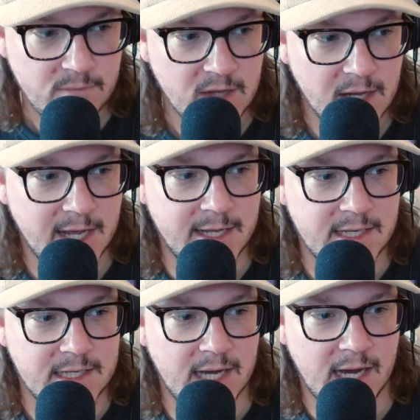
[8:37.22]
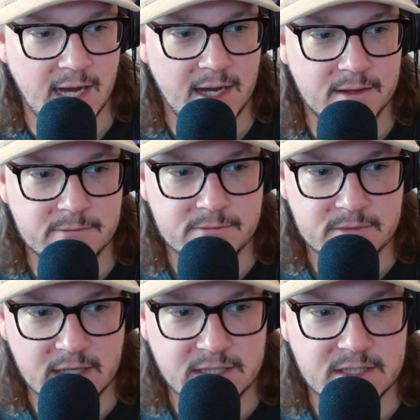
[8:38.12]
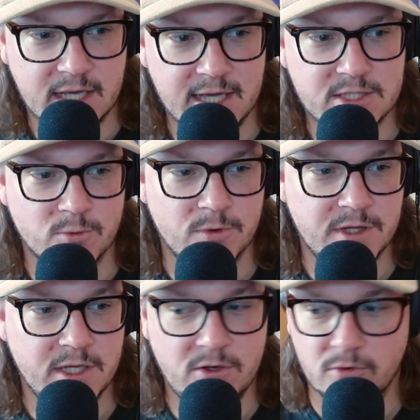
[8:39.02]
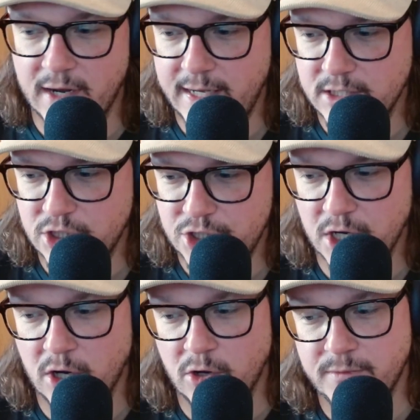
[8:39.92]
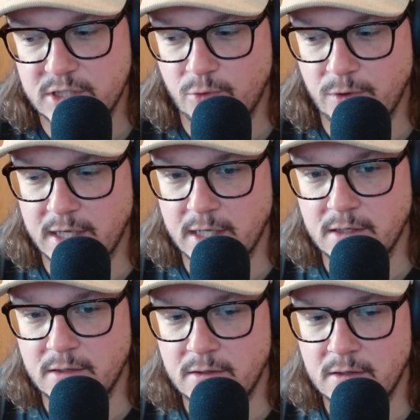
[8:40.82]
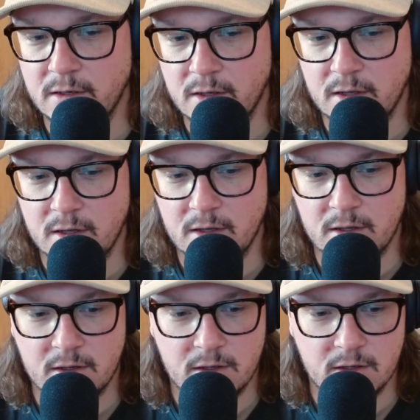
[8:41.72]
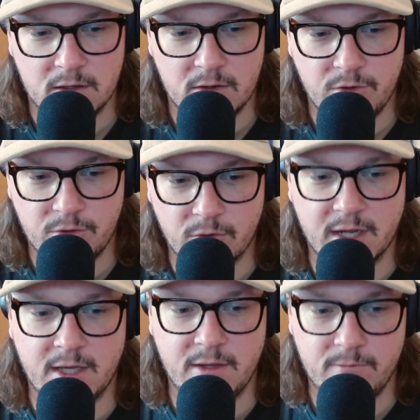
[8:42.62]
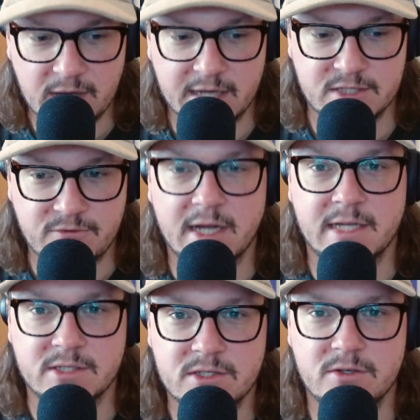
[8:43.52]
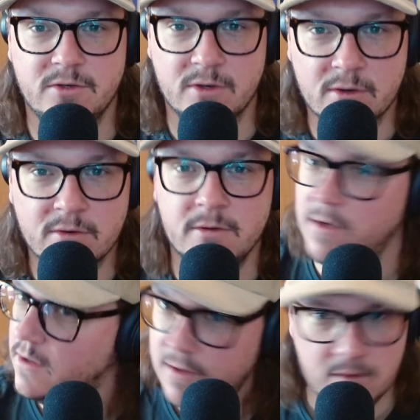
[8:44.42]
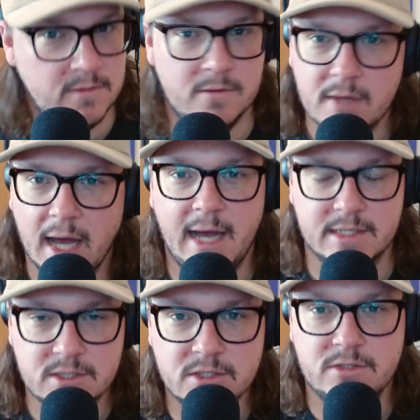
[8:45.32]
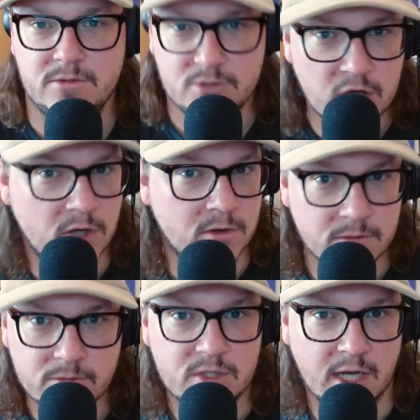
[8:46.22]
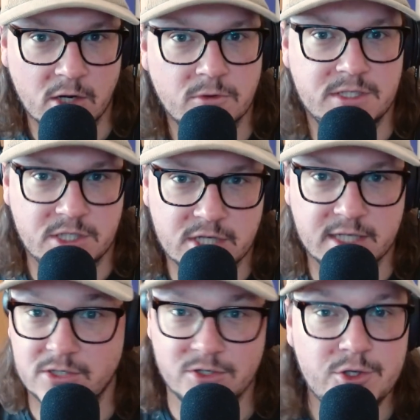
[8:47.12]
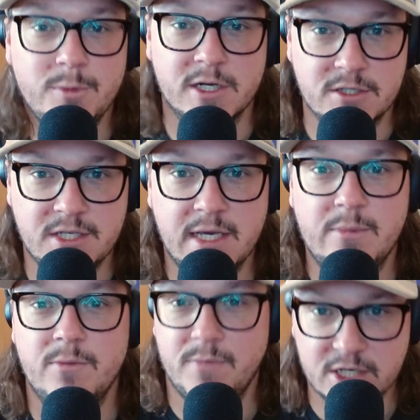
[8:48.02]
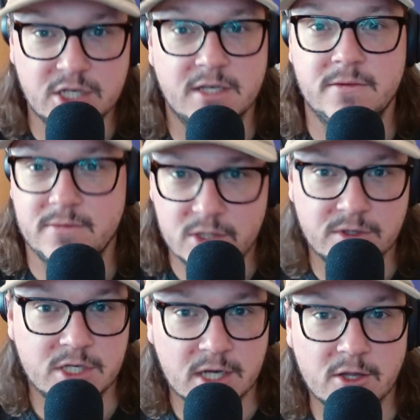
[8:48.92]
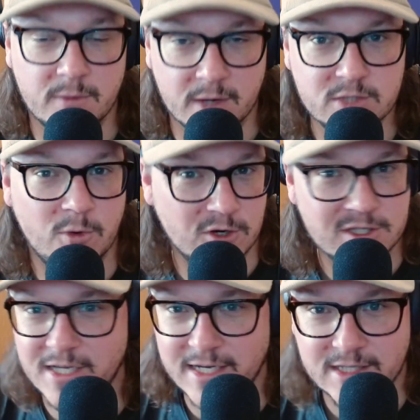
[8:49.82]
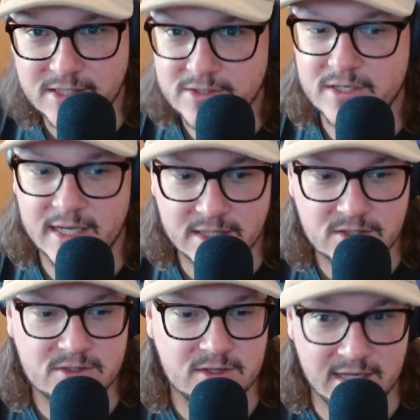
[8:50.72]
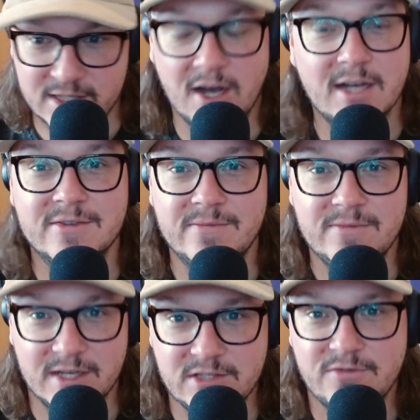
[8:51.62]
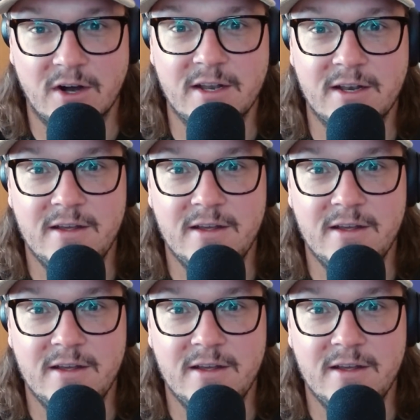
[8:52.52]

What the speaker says: And it's a really great show between 3 best friends who, as this show title would suggest, are 2 beers deep, bitching to each other about sports, and it's awesome. It's fun.